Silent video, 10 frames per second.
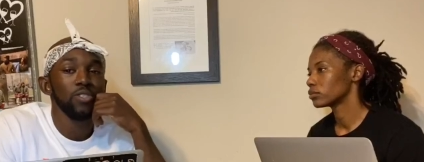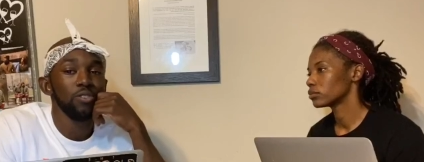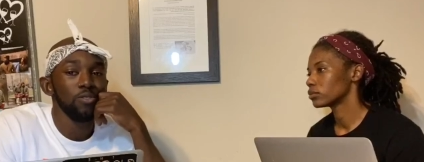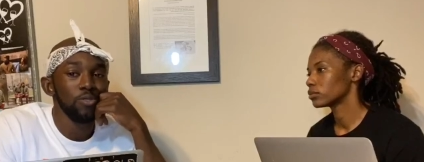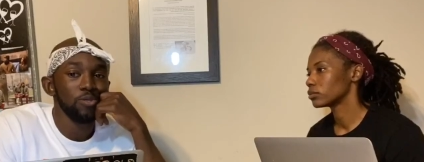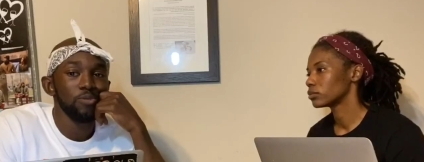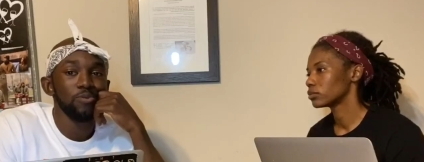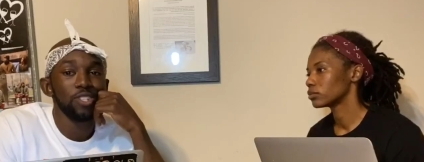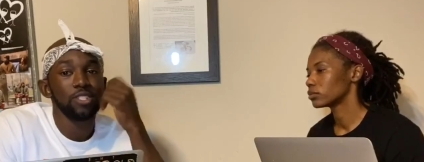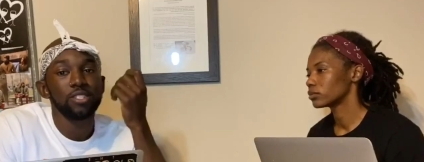Speaker 1: old was a
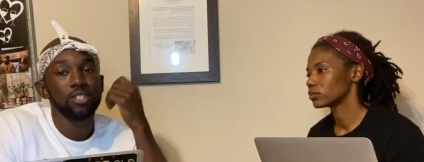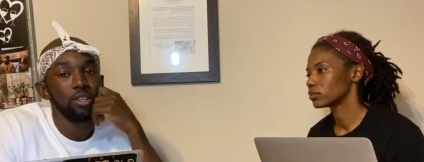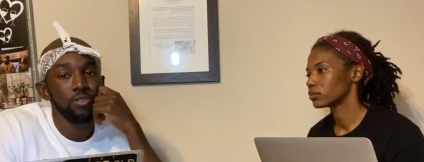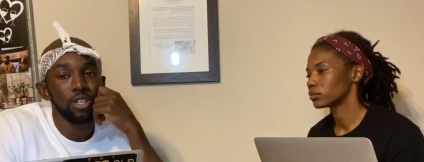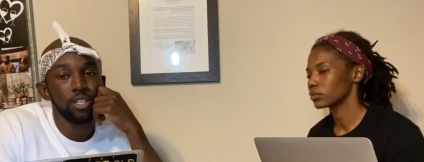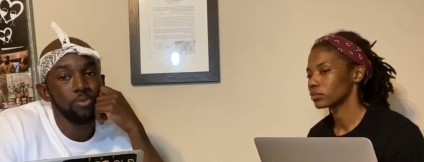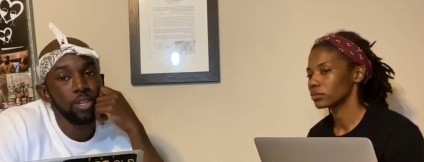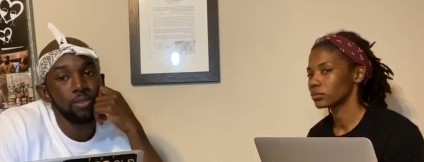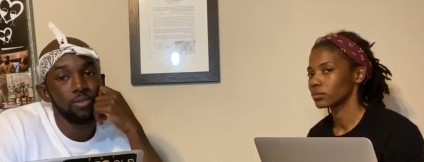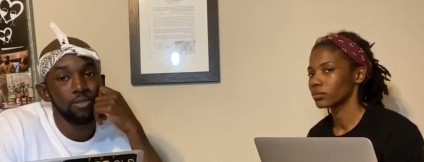resisting arrest, I mean,
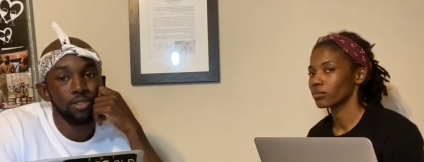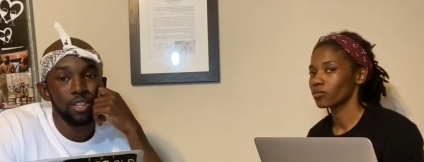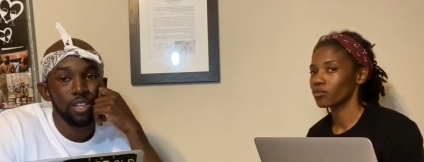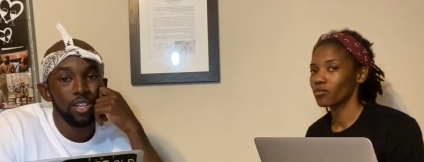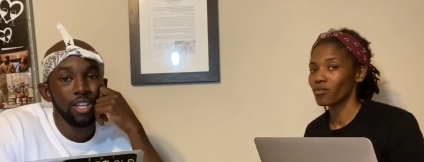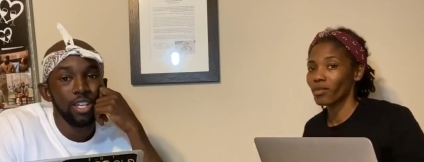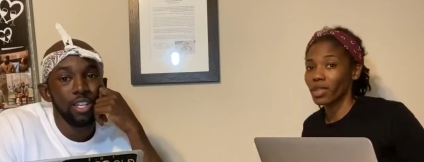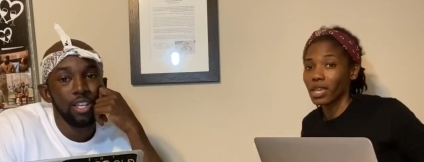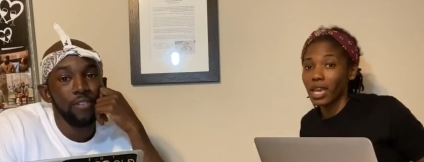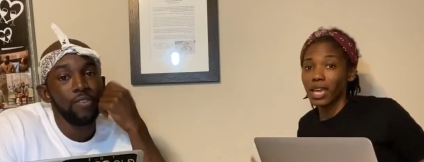
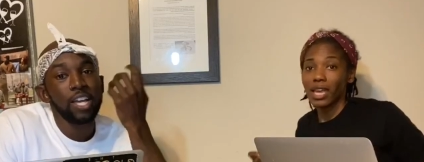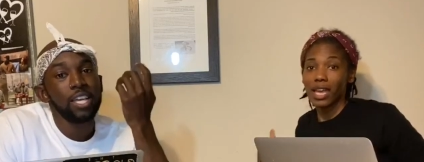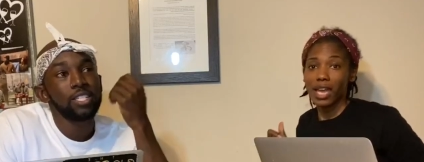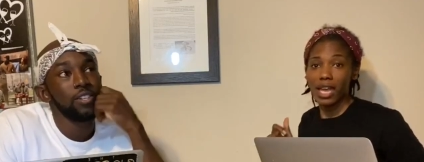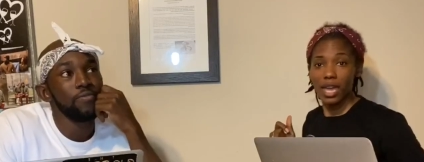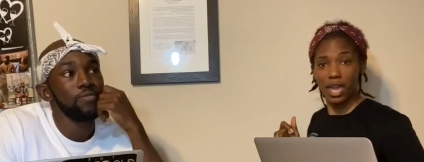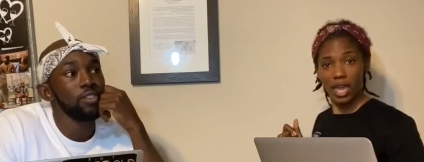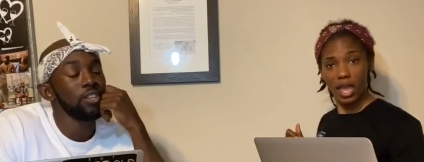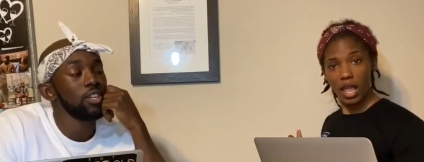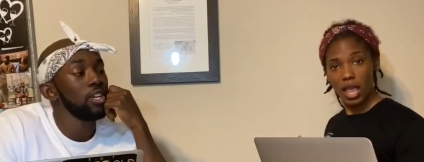if I guess if the
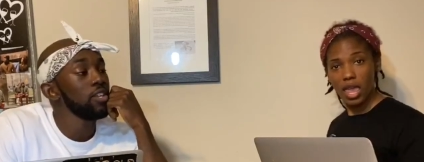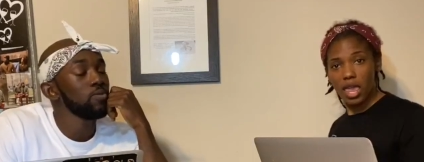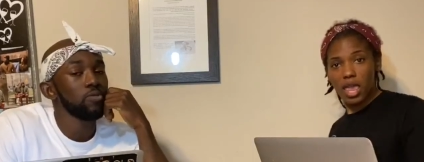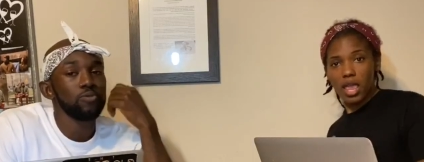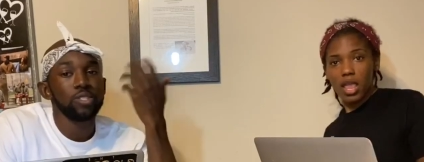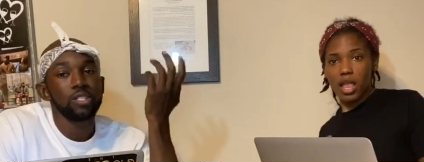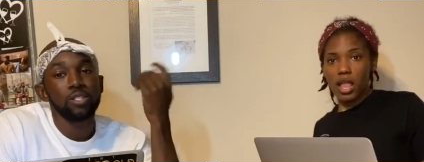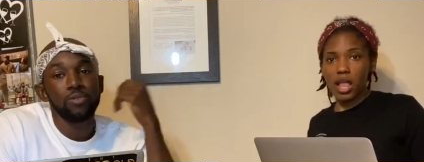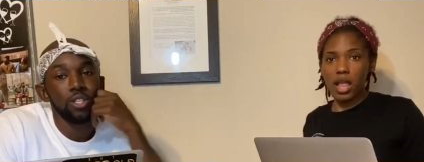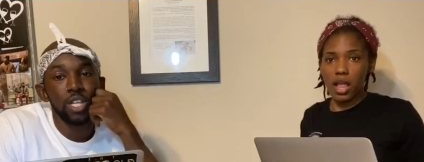kids was a resisting
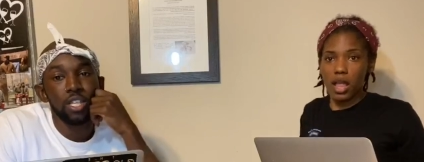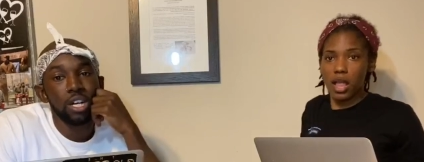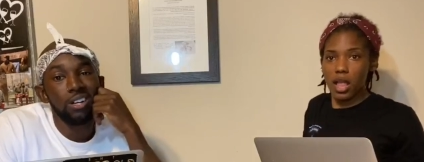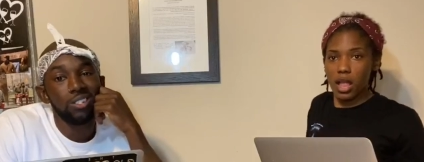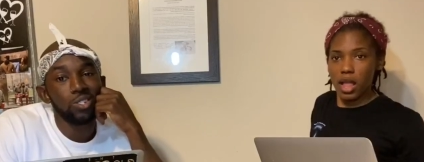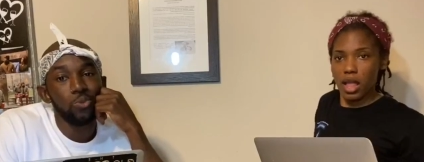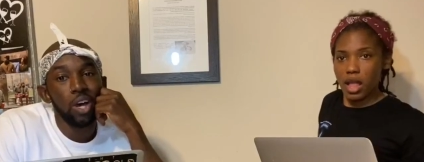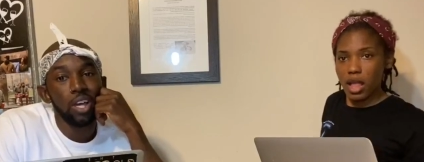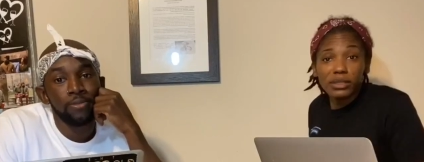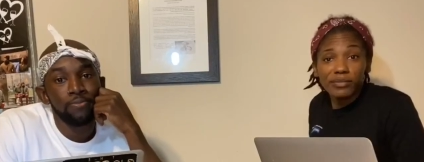arrest, you had to call SWAT.
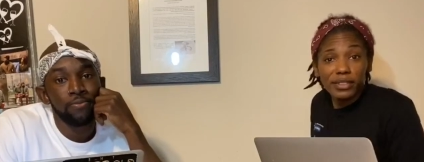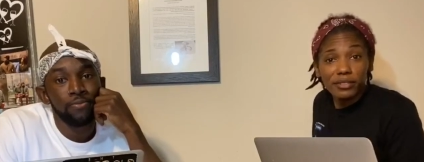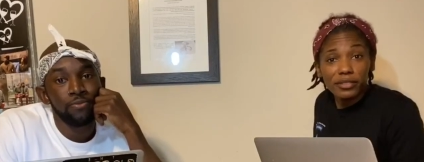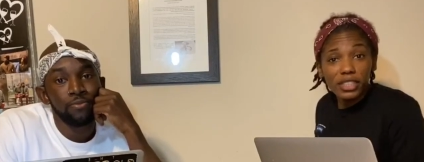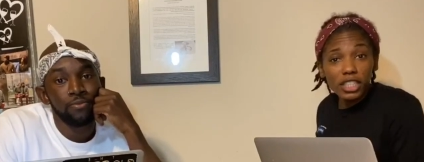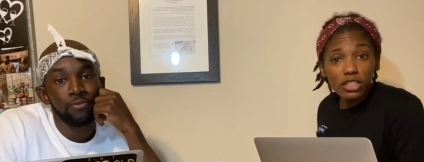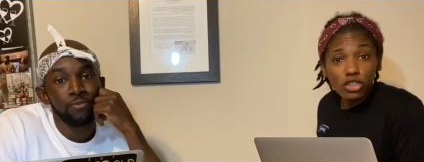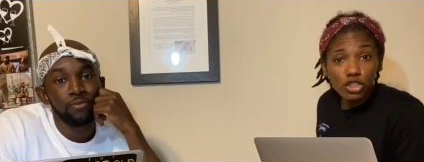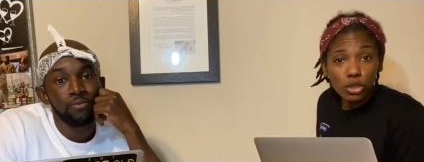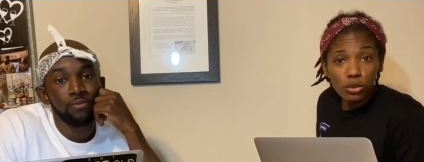
Speaker 2: Fifteen
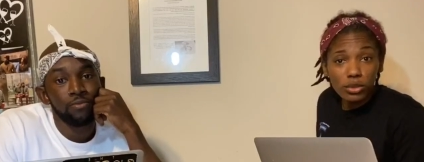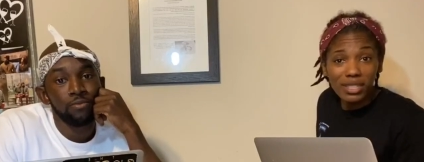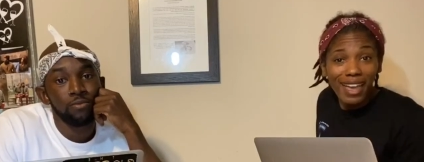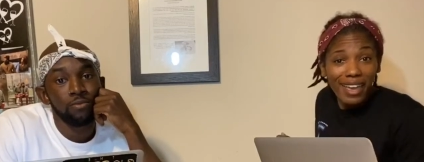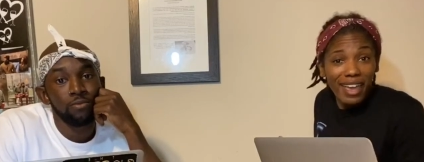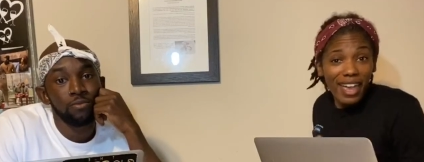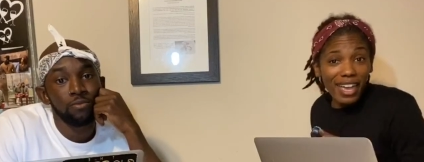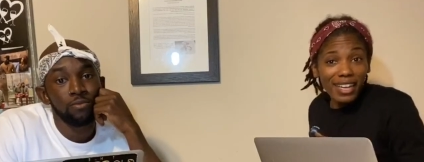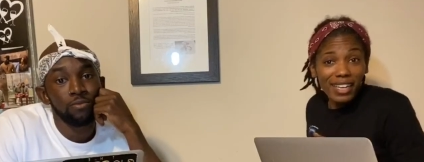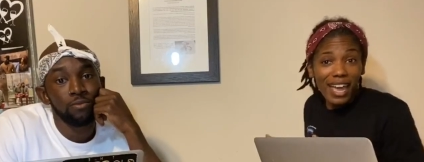jokes,
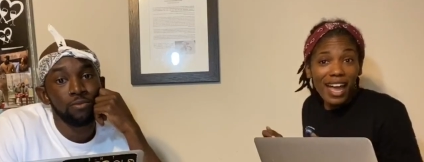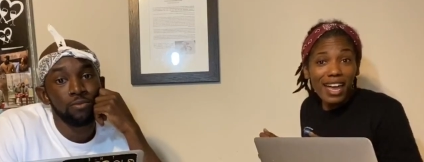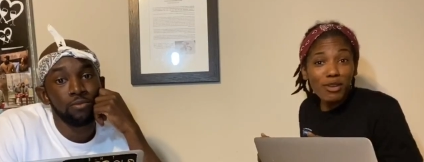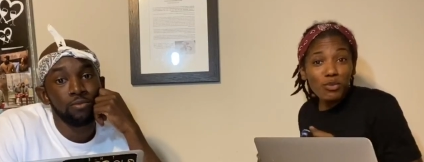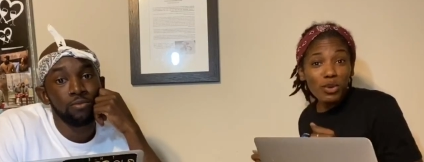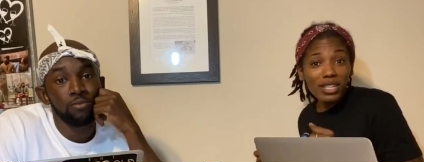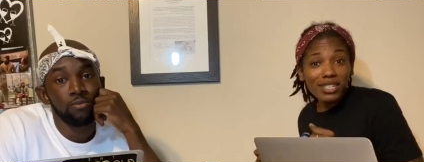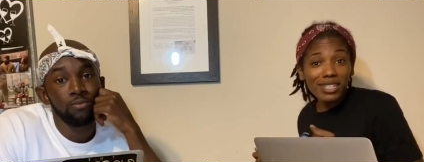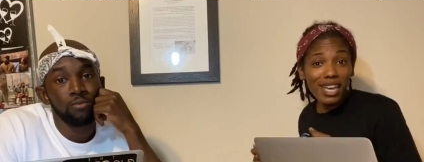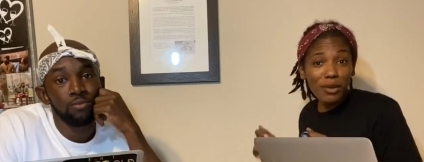and I won.
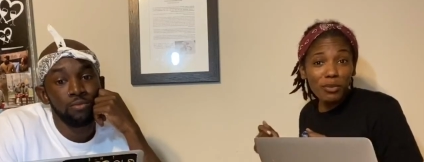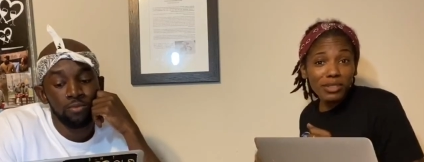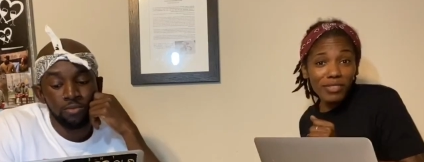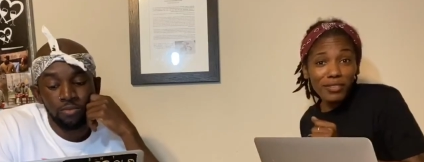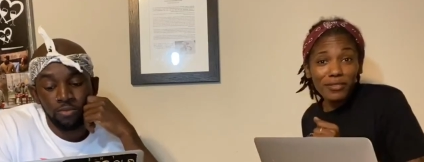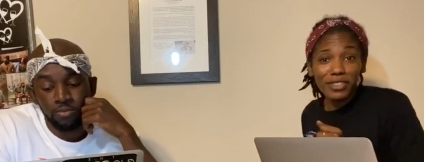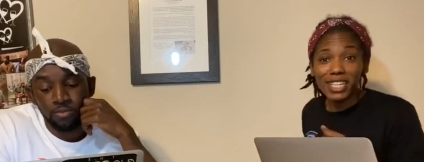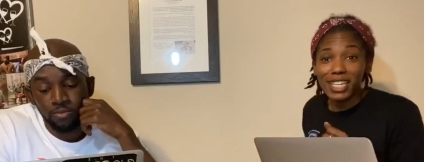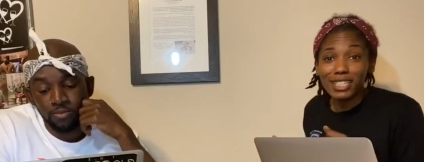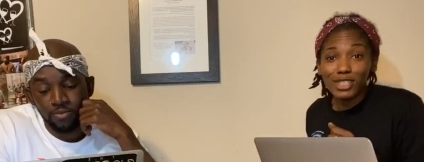That was
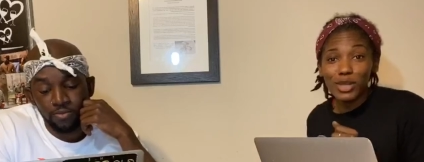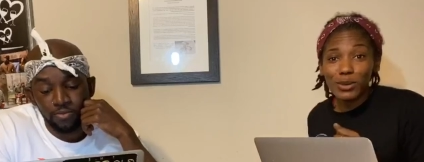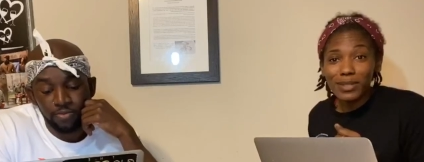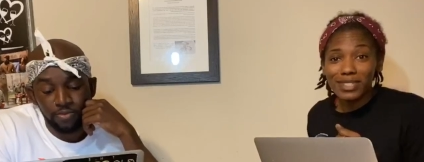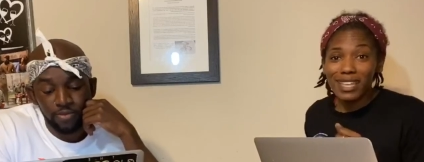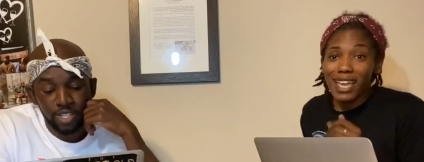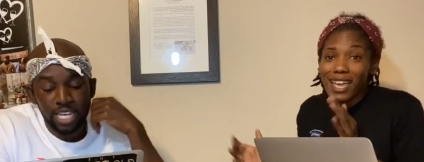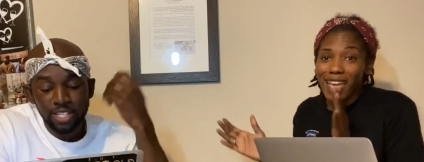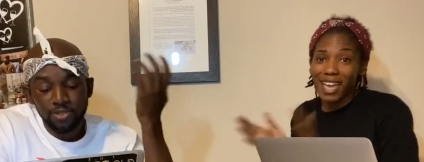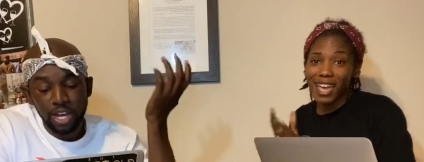fifteen jokes. I
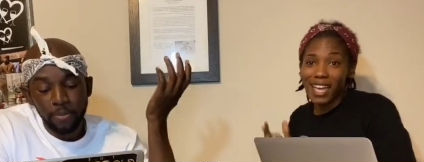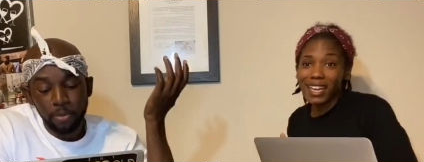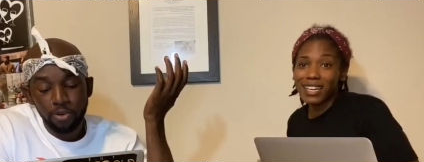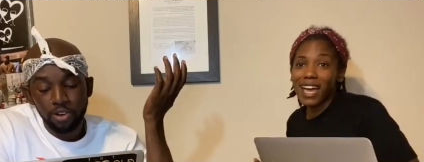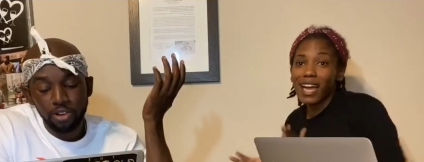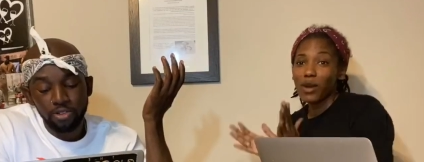still got and more. And I though.